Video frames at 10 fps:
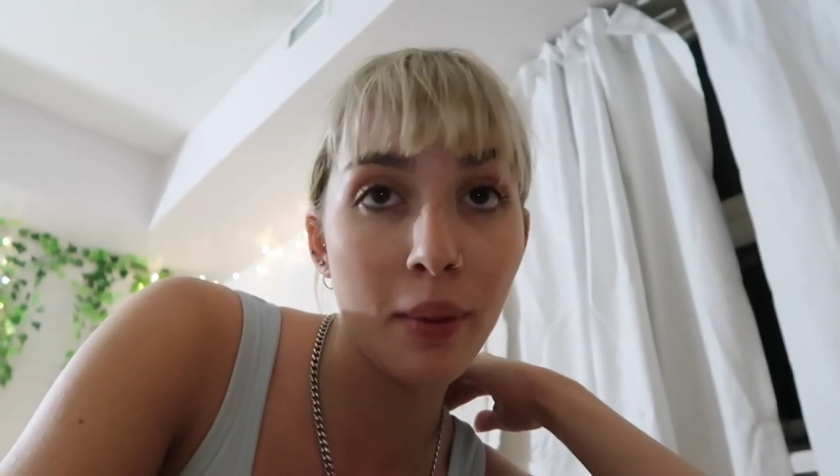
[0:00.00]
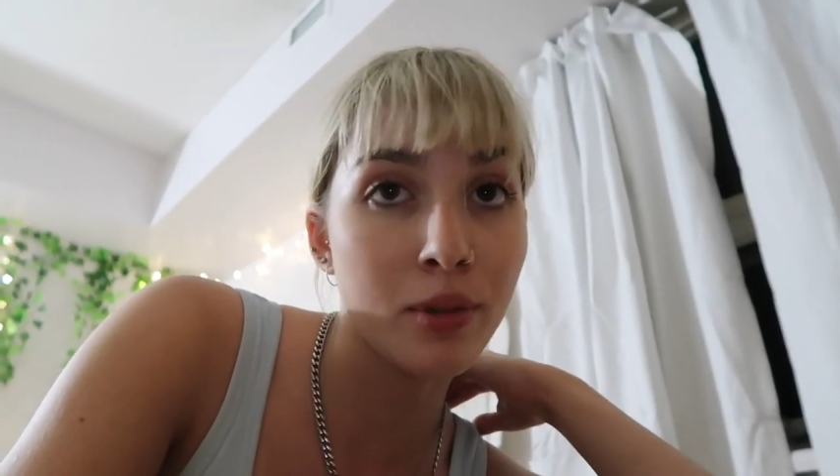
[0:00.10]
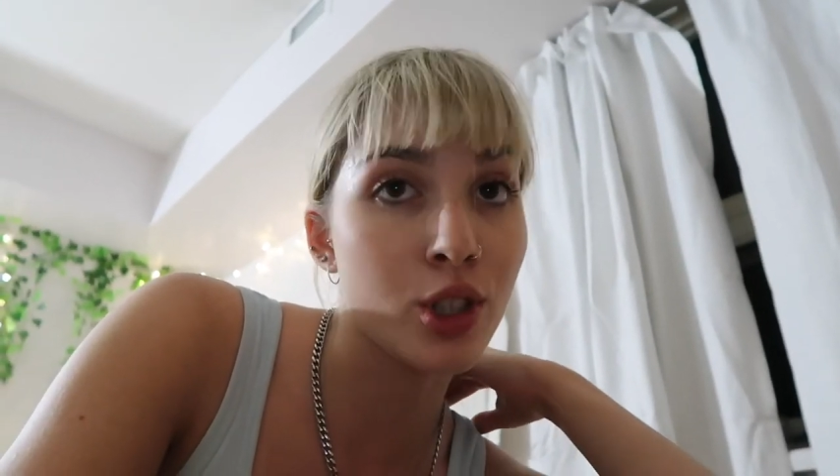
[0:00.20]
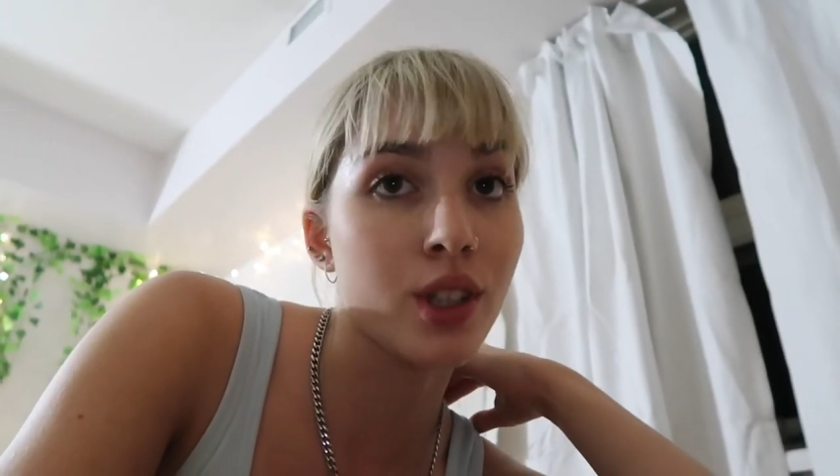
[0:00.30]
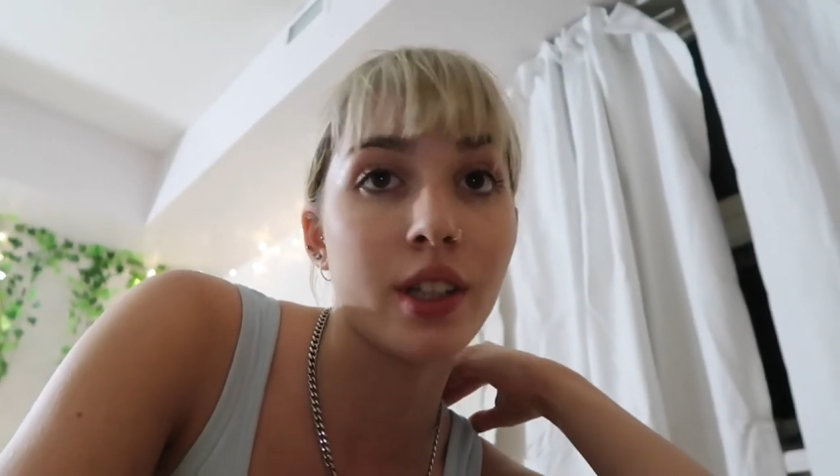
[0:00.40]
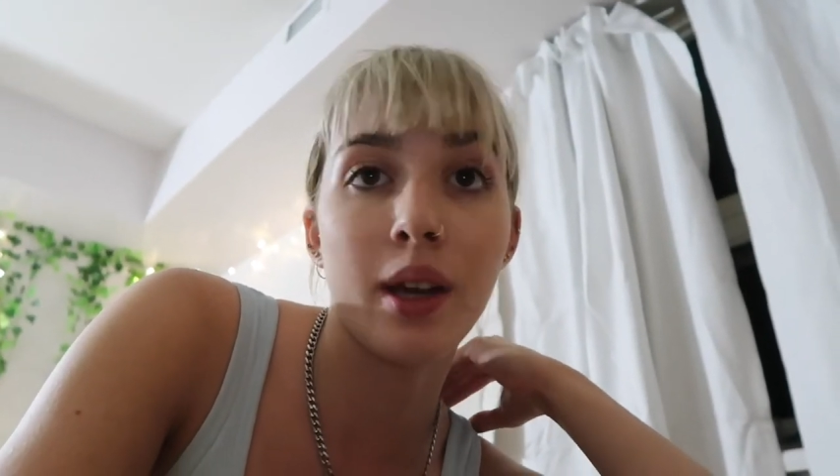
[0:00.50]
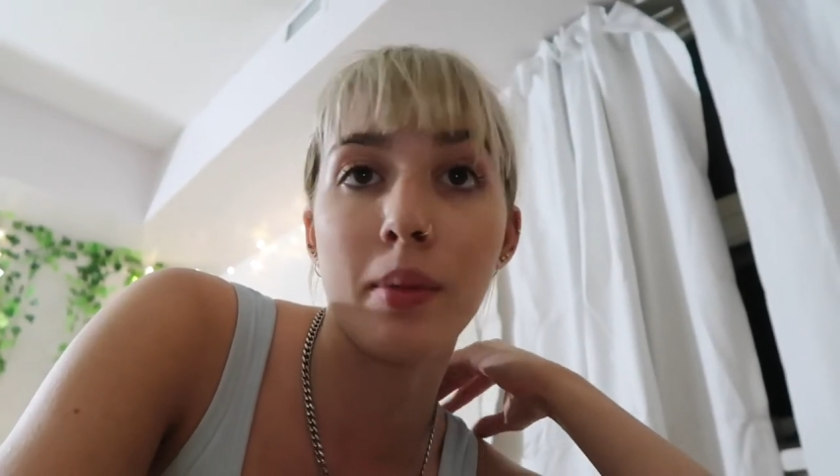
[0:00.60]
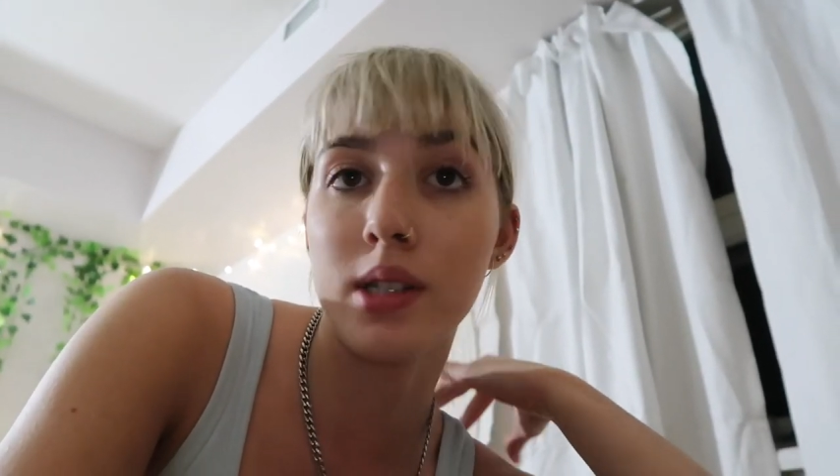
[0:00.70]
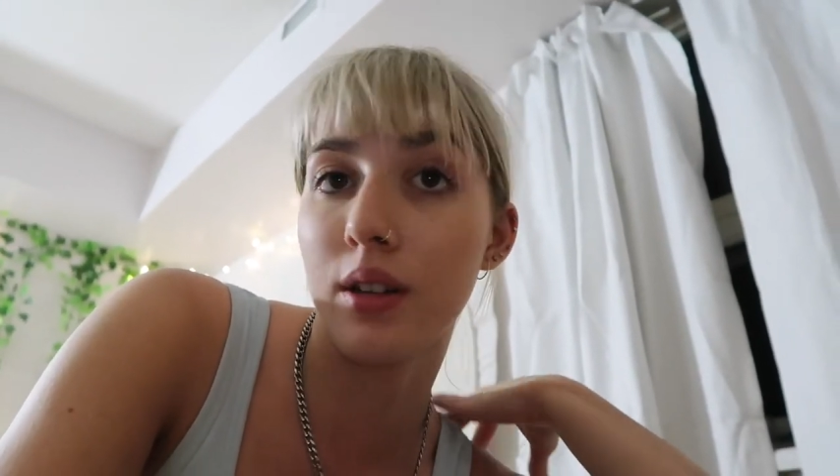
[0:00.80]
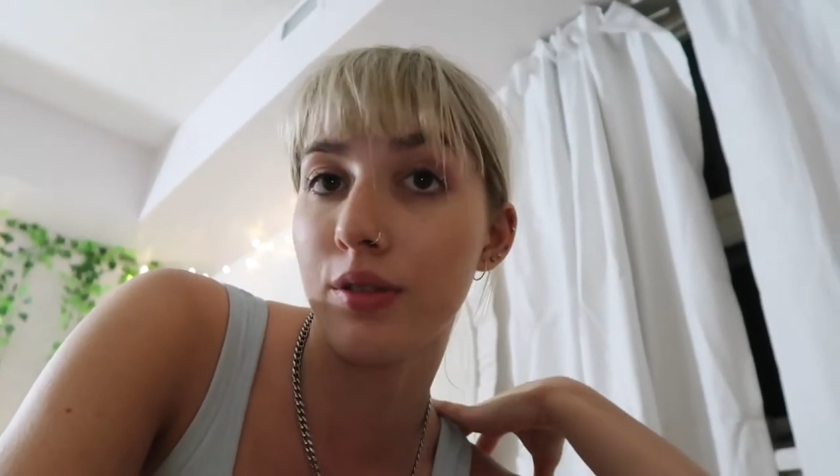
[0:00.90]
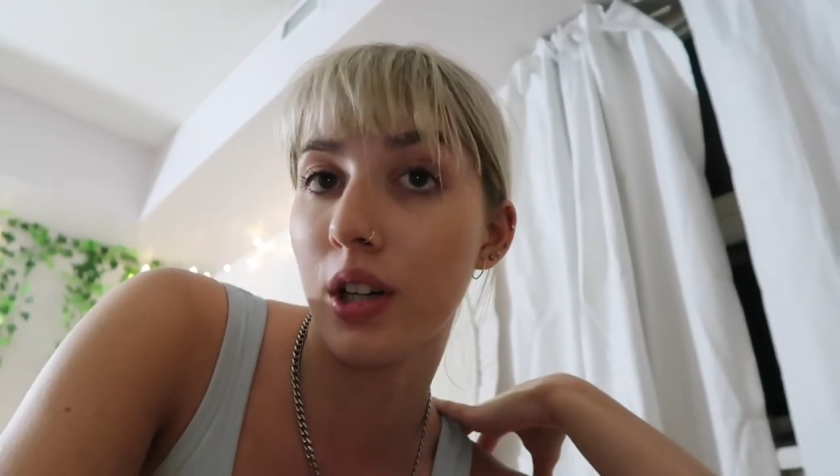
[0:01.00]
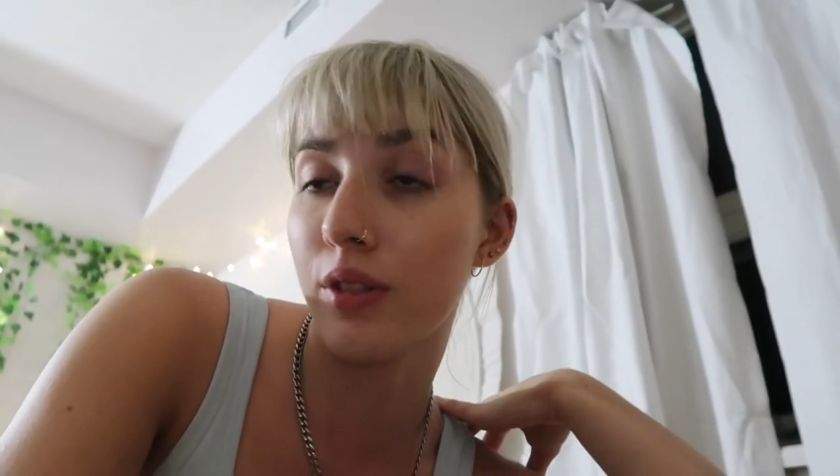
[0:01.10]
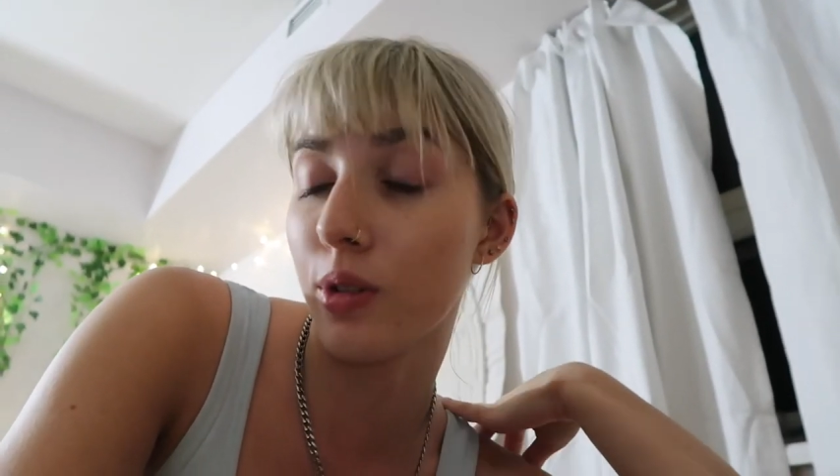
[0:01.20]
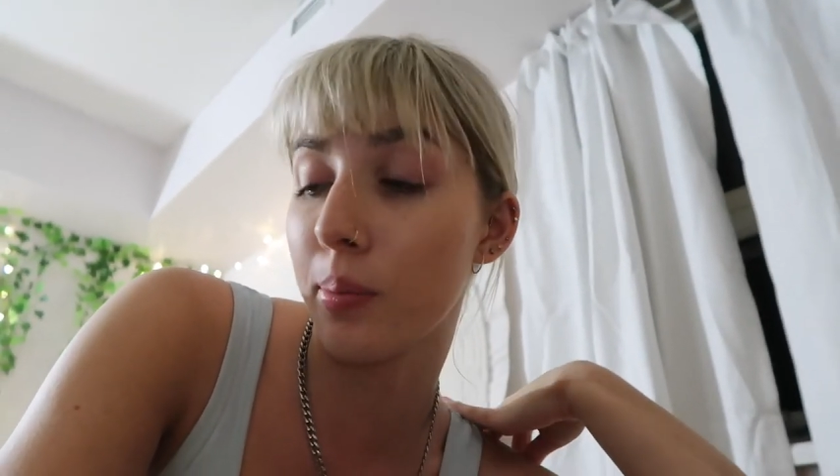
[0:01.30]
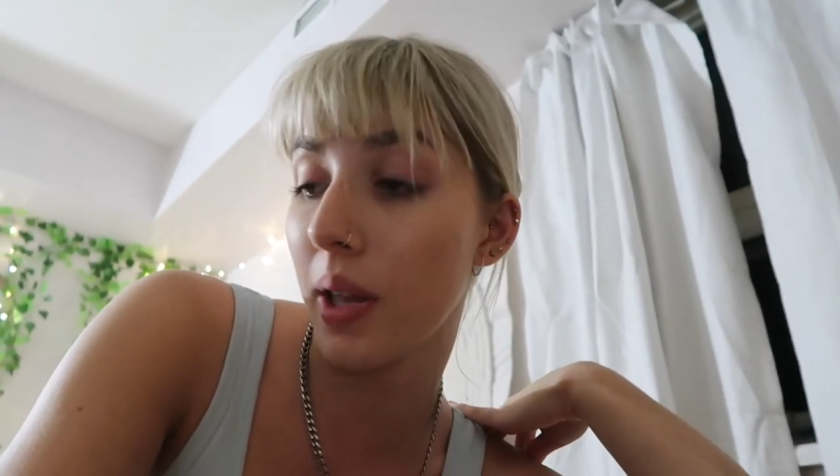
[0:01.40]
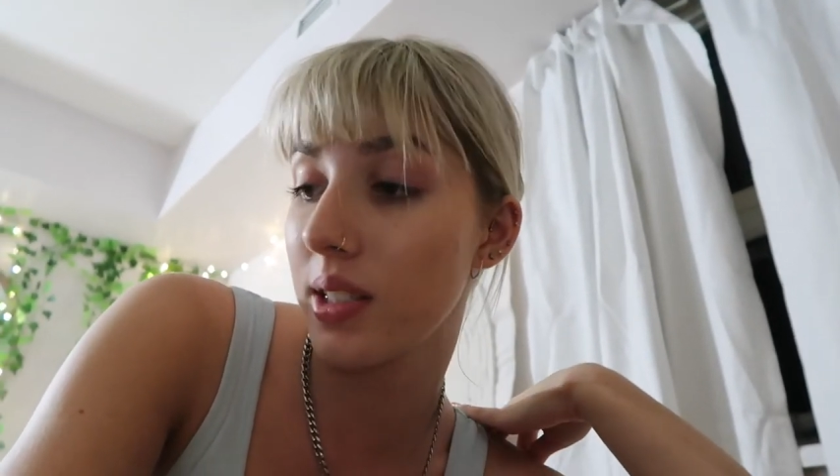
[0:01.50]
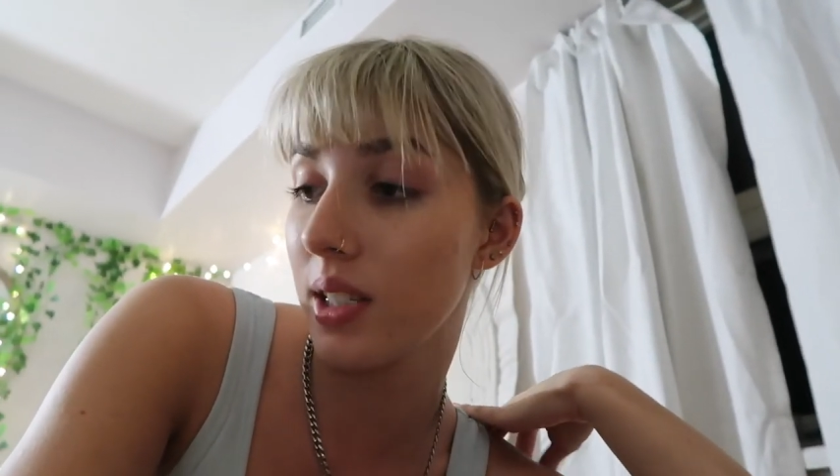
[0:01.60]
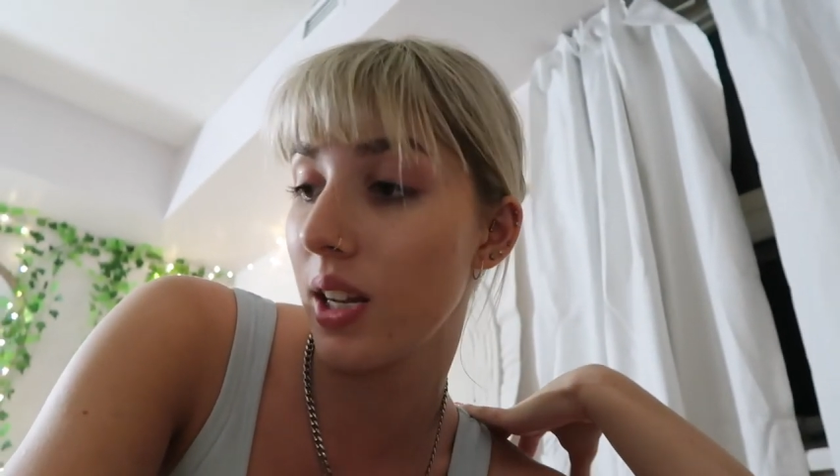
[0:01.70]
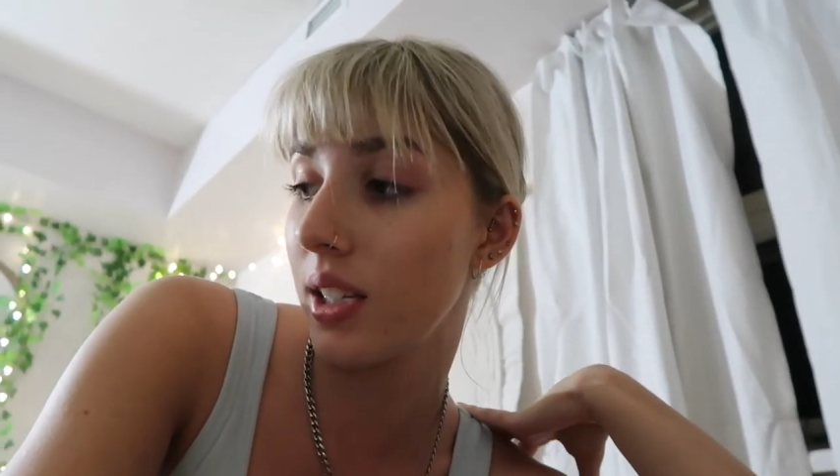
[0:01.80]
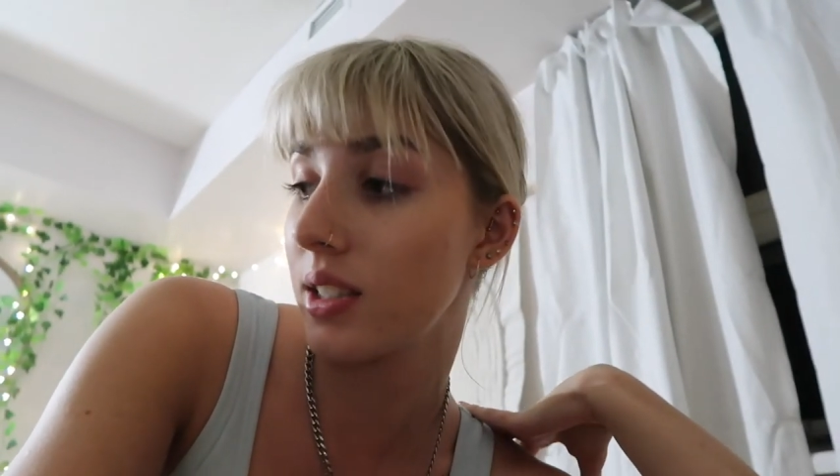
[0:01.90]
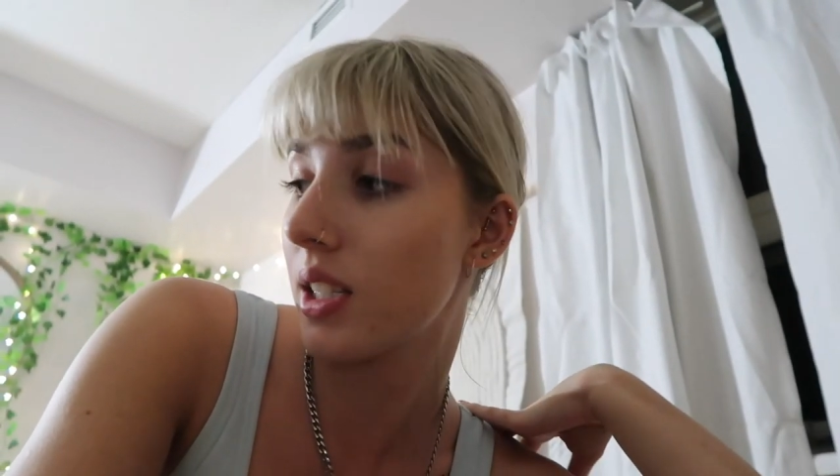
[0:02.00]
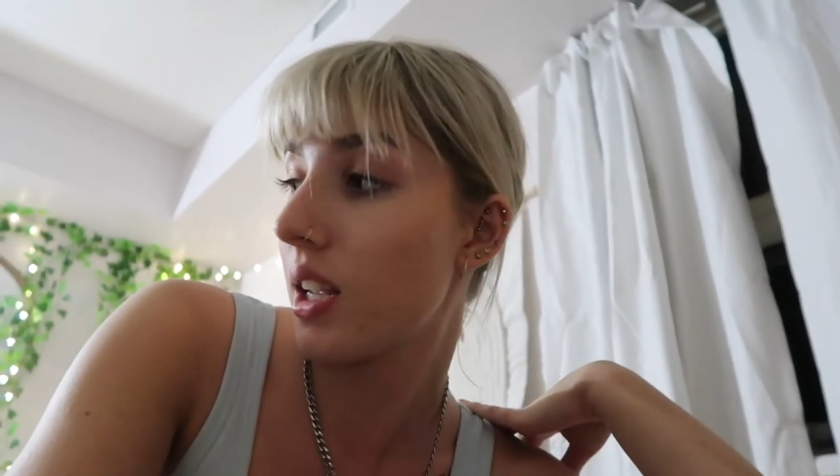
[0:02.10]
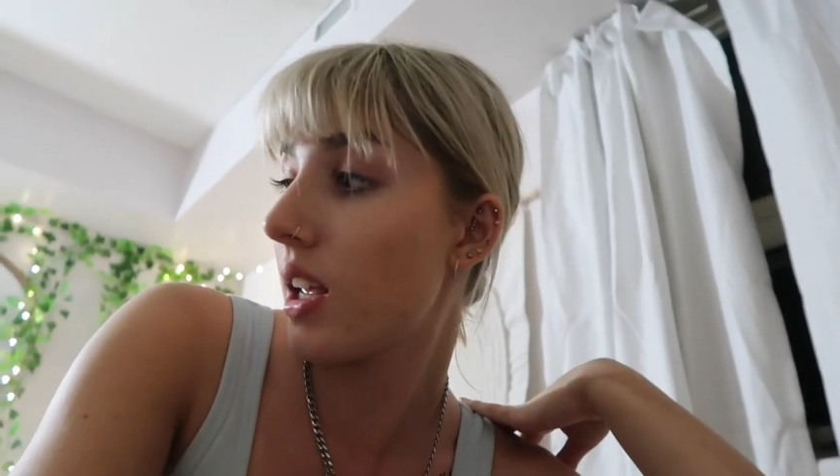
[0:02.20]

I'm just gonna get myself ready for bed tonight.